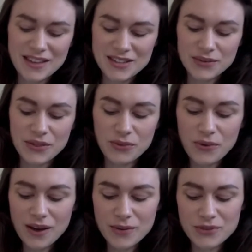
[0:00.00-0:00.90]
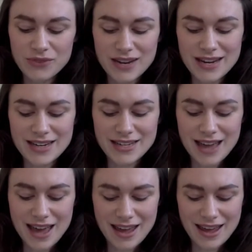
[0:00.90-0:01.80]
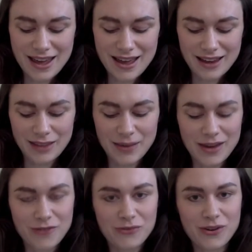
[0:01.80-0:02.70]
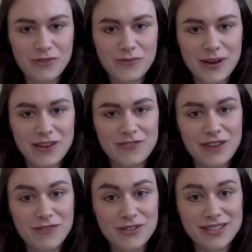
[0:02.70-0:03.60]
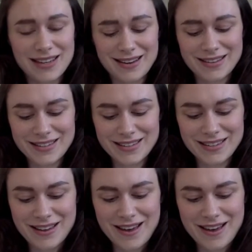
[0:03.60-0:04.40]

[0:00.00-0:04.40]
So I thought I would read a little bit of one of my favourite scenes.